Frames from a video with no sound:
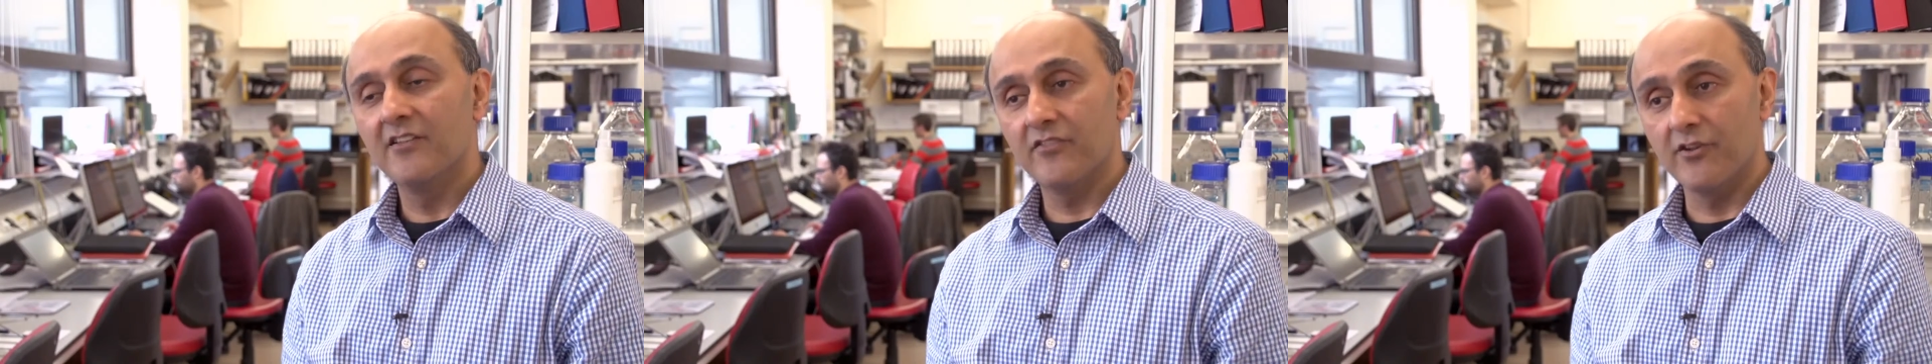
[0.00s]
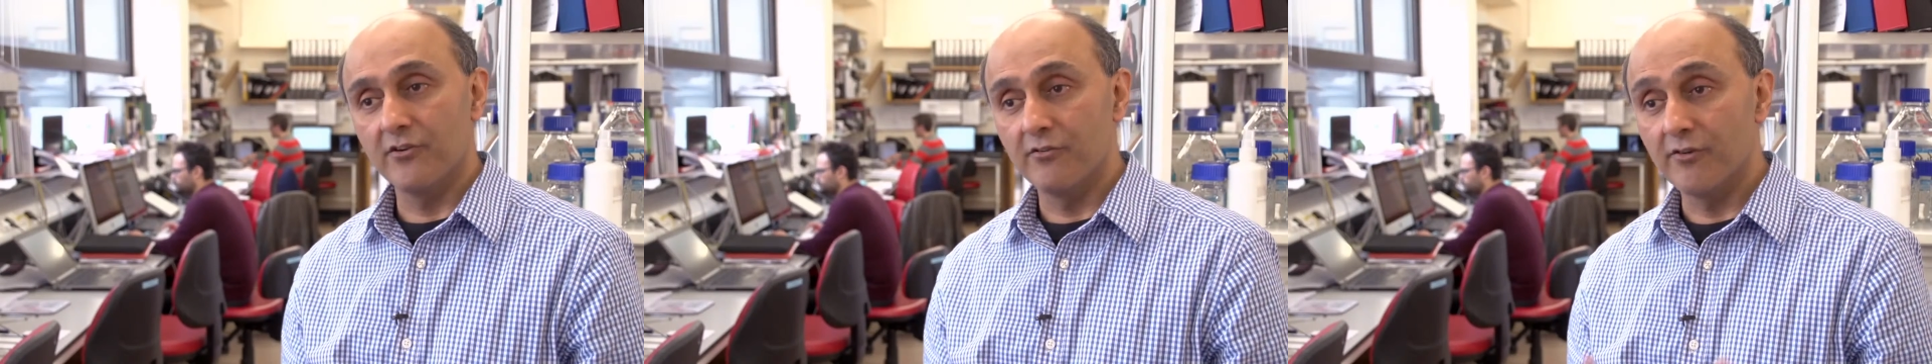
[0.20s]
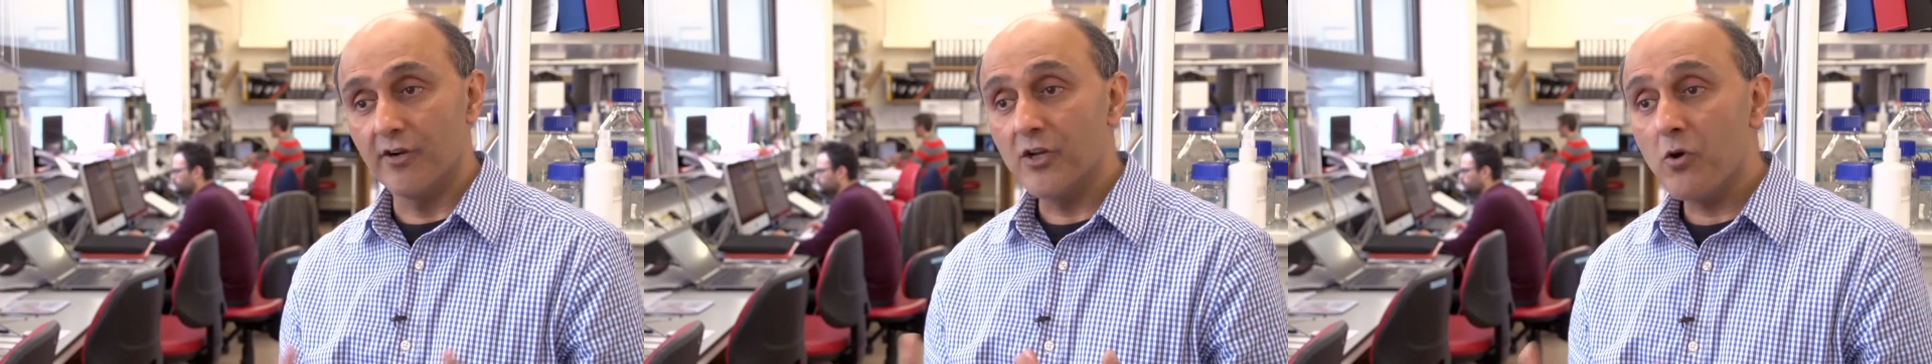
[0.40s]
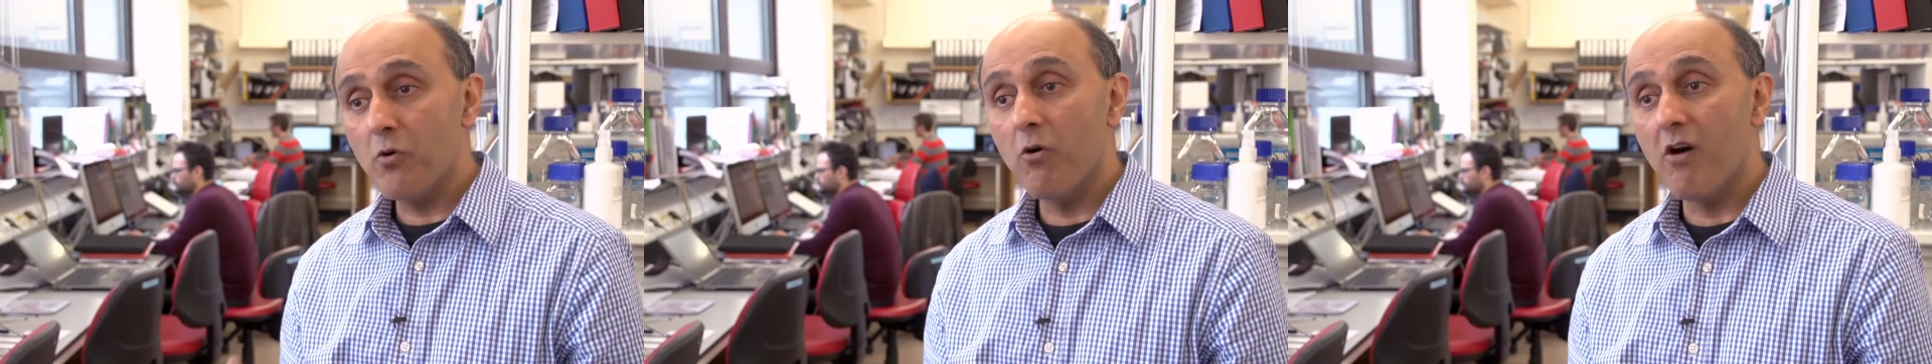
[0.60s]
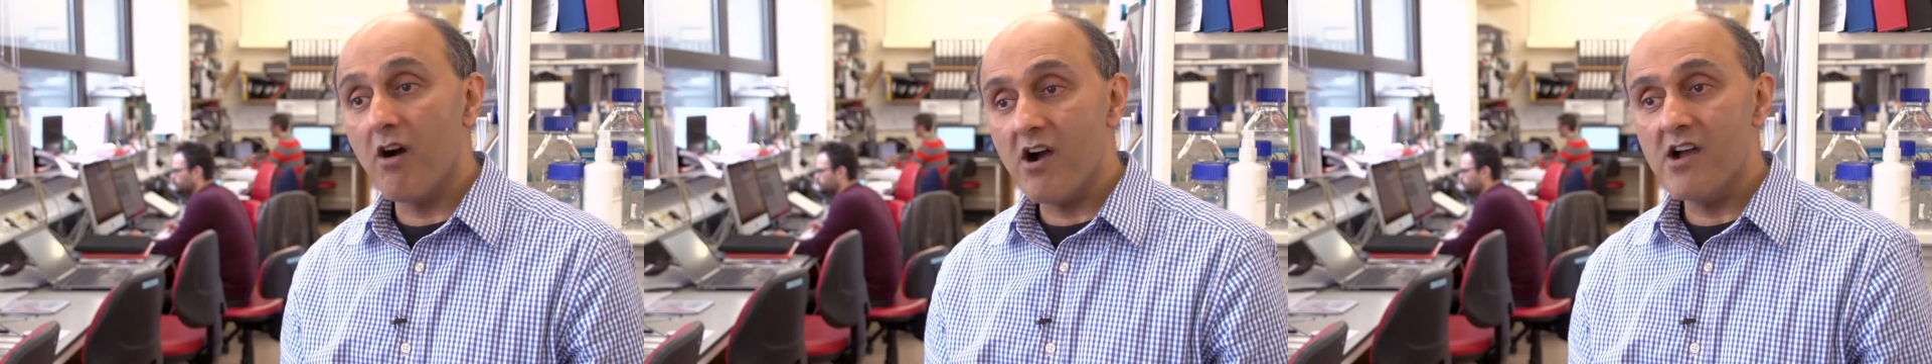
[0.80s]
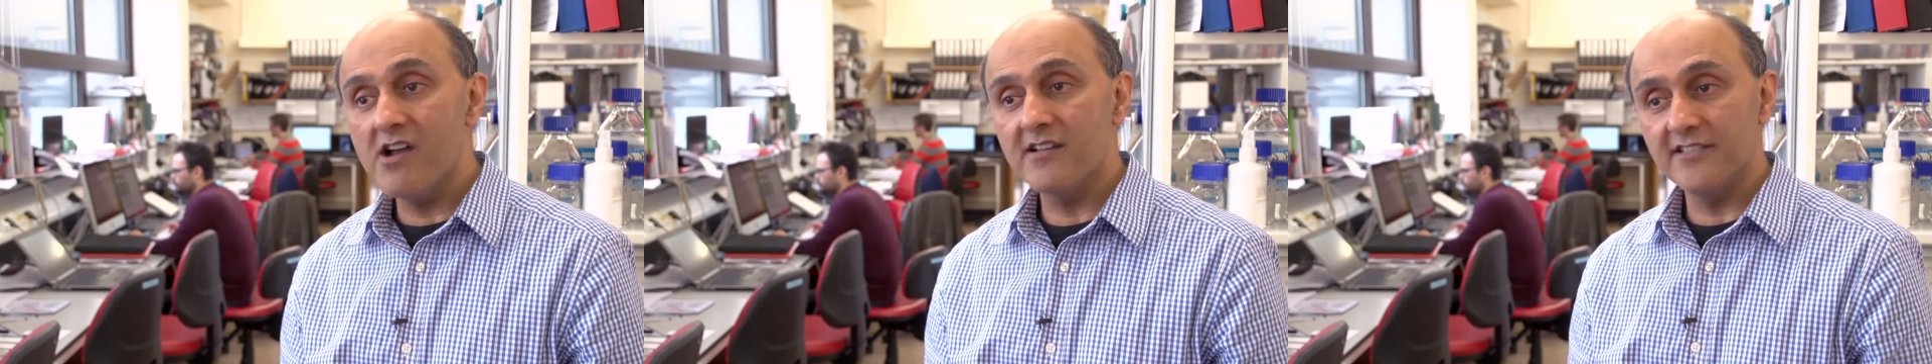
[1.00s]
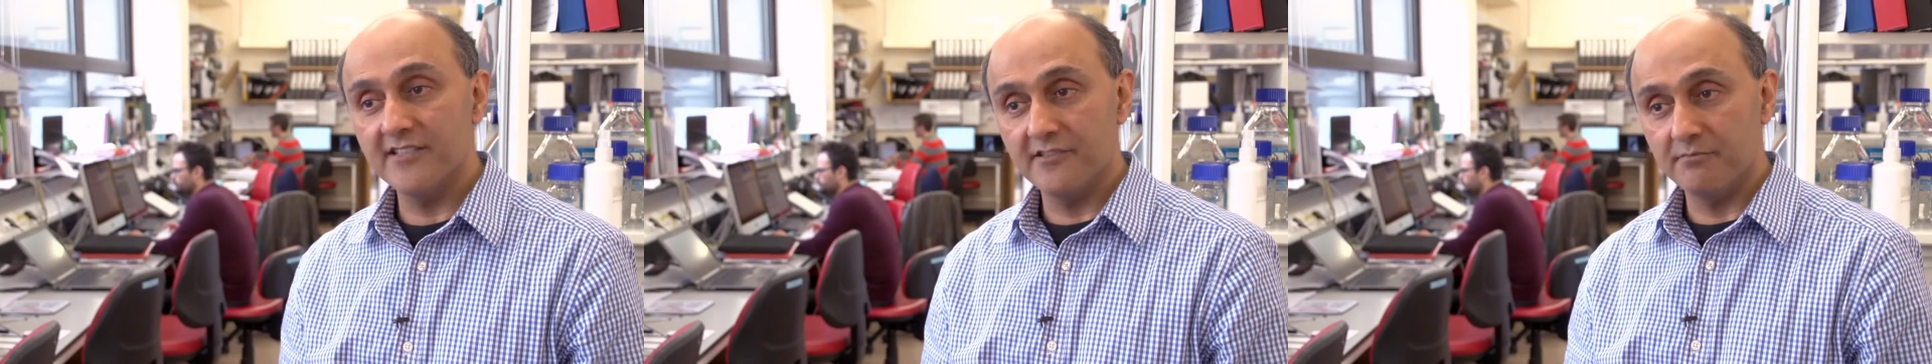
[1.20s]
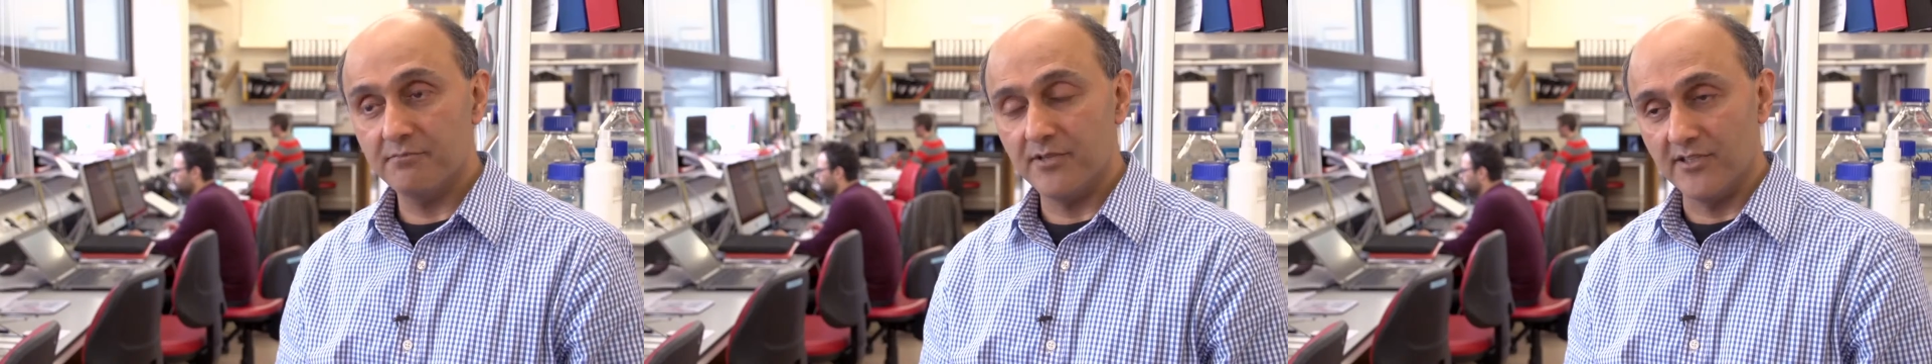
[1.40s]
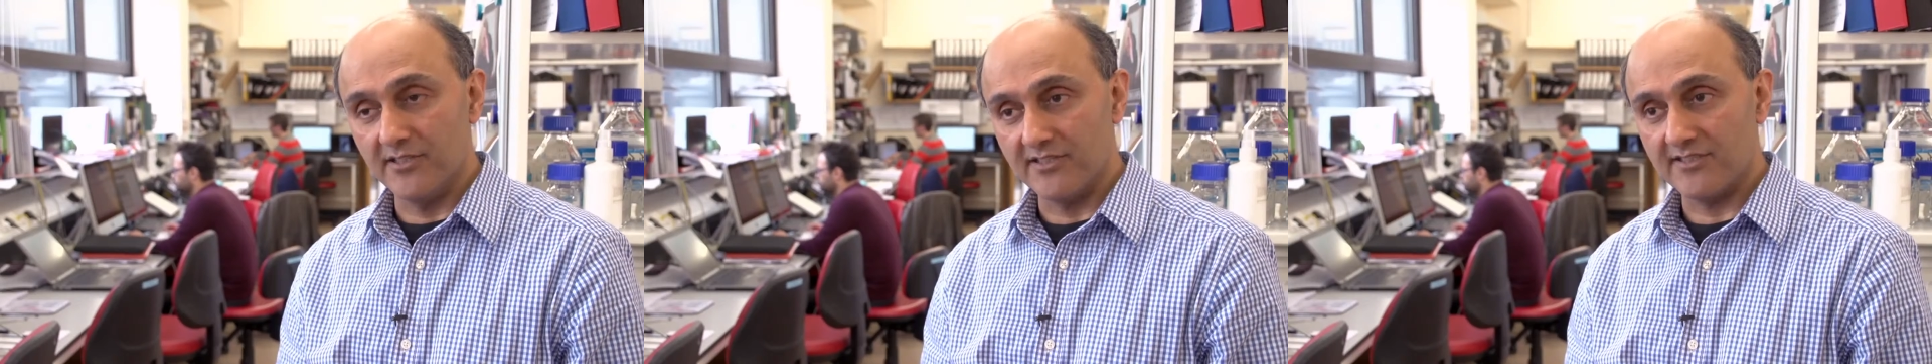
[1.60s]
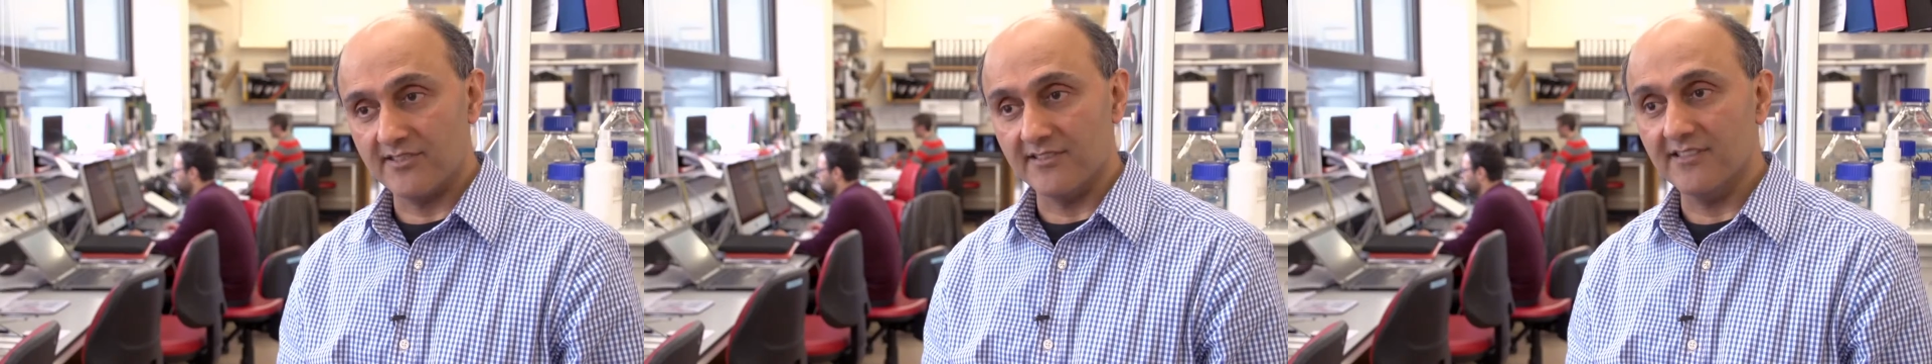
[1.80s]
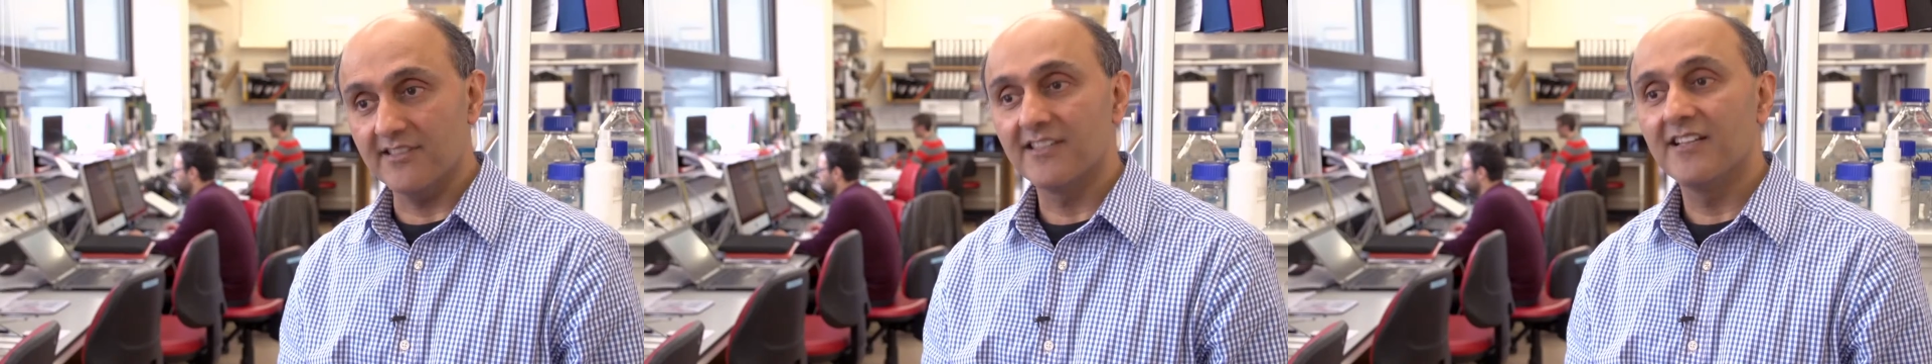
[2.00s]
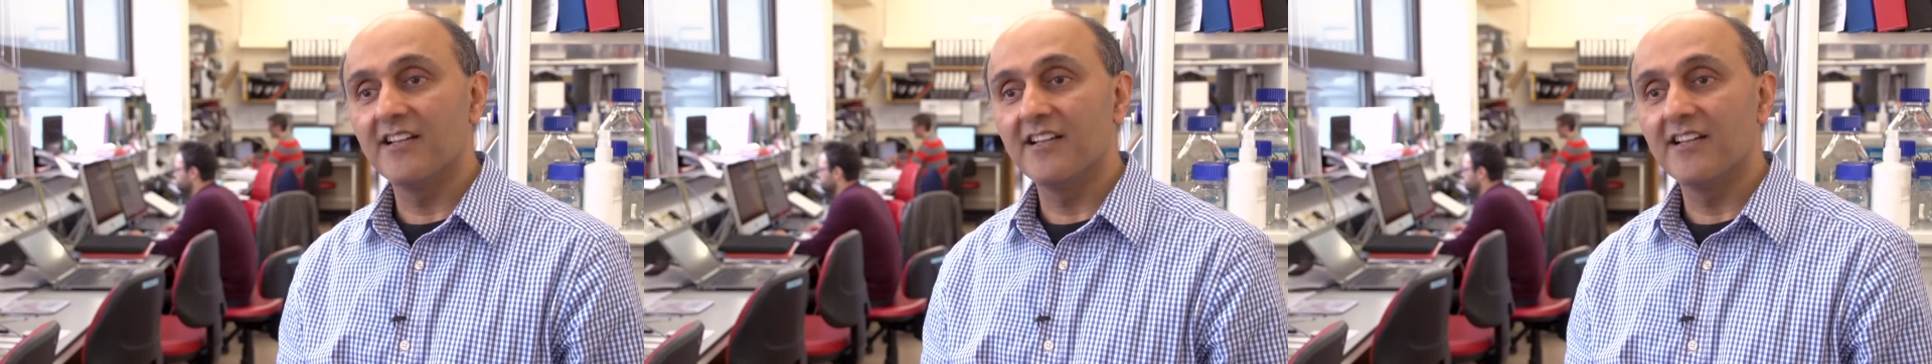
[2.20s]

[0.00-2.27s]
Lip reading: that are acquired in a person